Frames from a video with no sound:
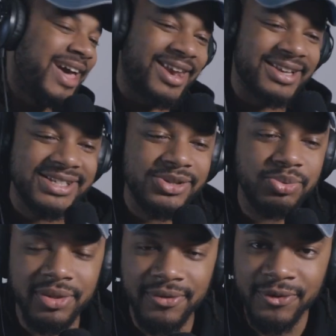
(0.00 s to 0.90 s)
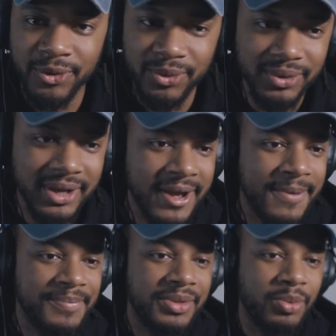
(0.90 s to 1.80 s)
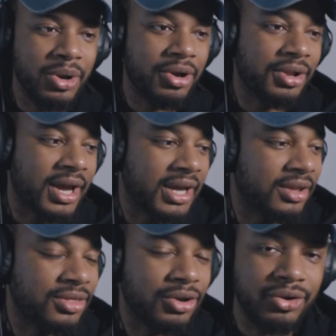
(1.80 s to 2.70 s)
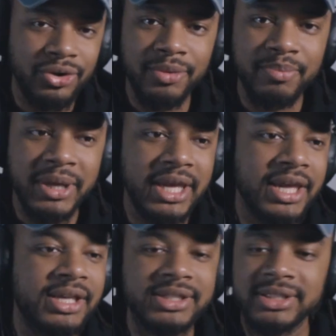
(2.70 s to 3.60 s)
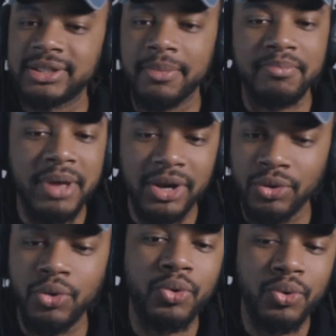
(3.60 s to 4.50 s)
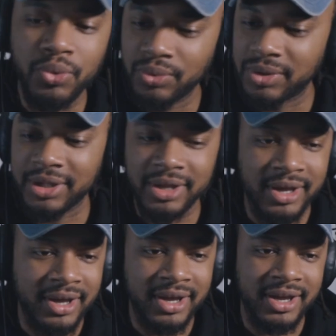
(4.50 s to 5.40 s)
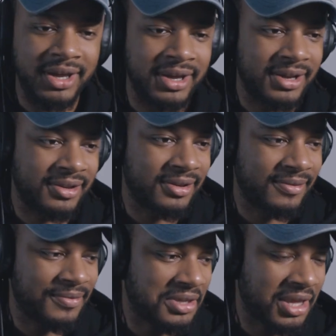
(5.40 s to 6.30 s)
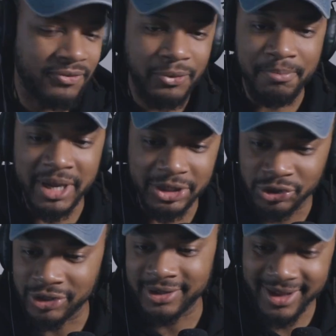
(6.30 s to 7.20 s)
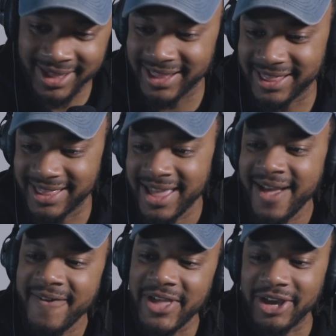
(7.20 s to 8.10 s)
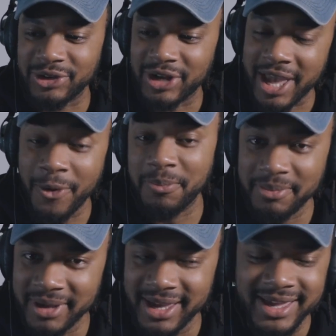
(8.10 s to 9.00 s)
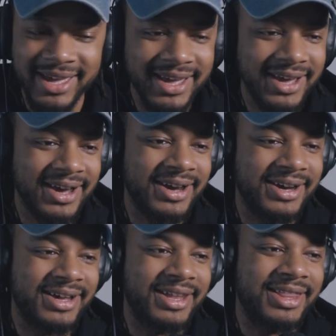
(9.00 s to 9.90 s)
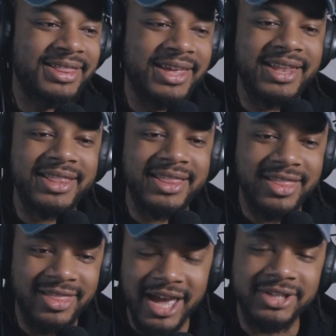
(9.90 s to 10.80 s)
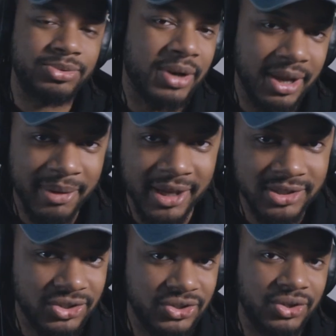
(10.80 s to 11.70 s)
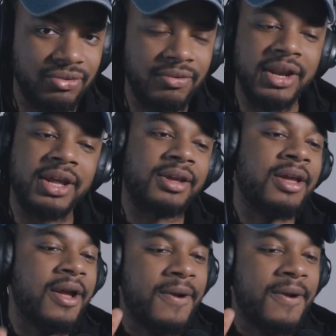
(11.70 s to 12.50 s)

unless it's with food where like there could be some medical uh, uh information that could help me, uh, then that's when I pay attention to the rating.